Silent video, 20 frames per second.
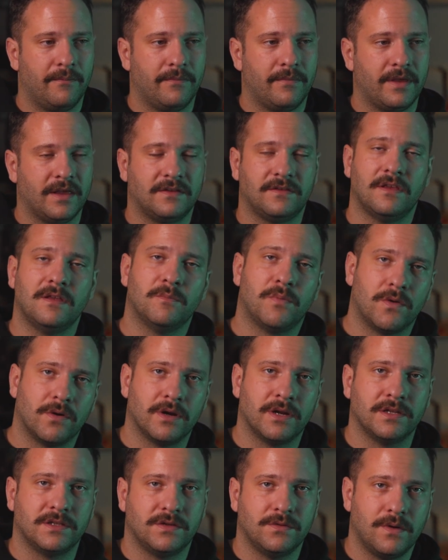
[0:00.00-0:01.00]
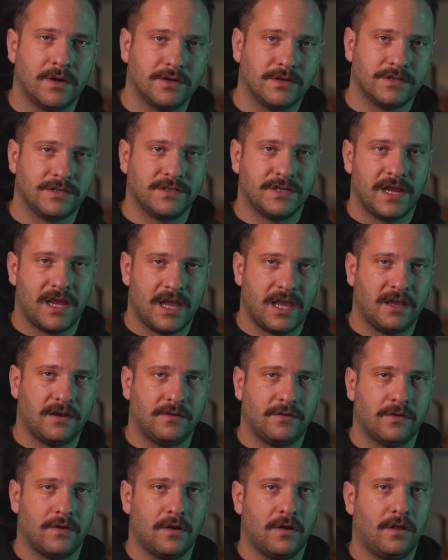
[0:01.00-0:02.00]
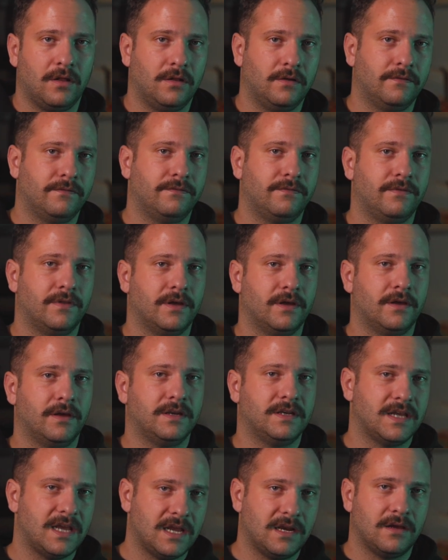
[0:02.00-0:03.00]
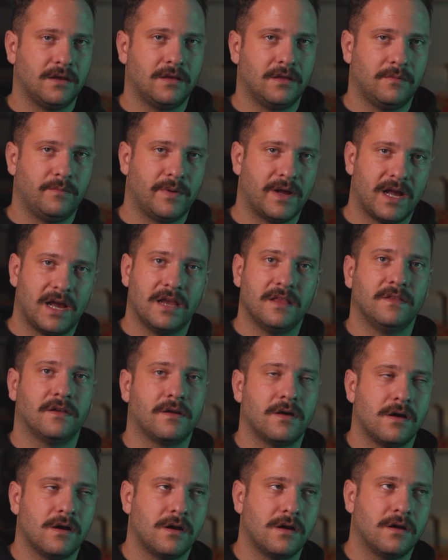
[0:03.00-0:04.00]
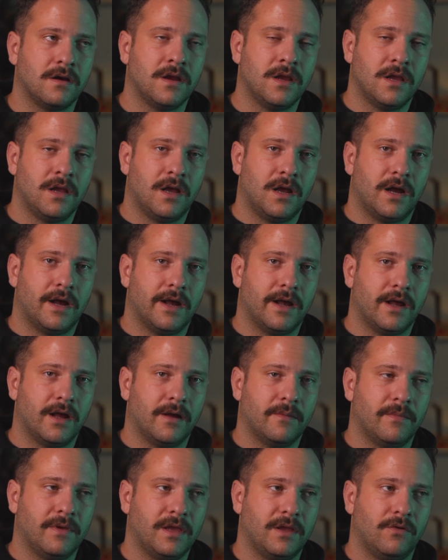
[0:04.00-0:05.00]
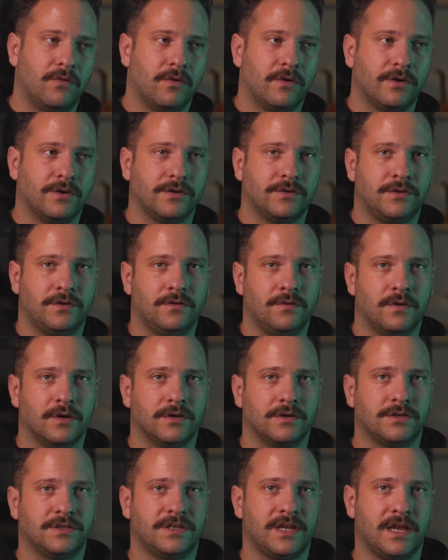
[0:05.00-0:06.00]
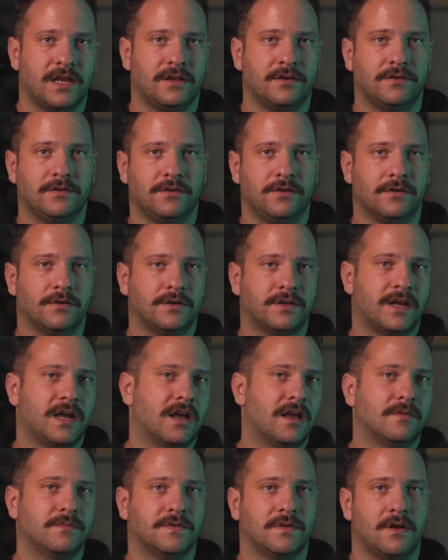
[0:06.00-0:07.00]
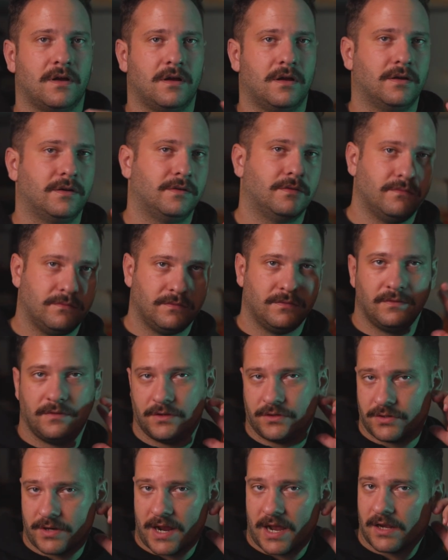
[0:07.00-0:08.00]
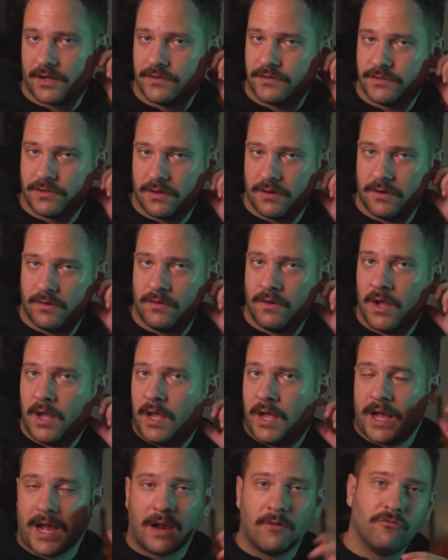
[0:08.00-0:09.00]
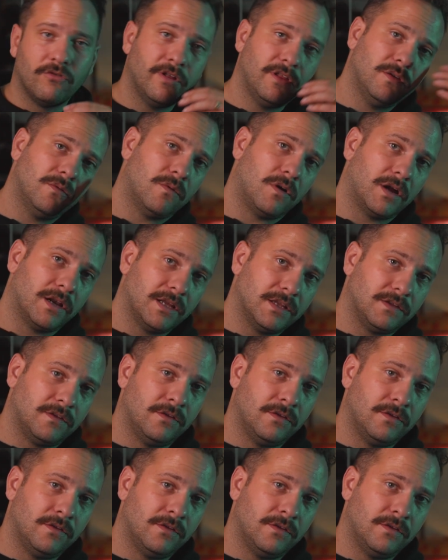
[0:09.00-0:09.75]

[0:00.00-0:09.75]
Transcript: it's important to understand all of the data behind the car in order to understand your times on the track. So I really wanted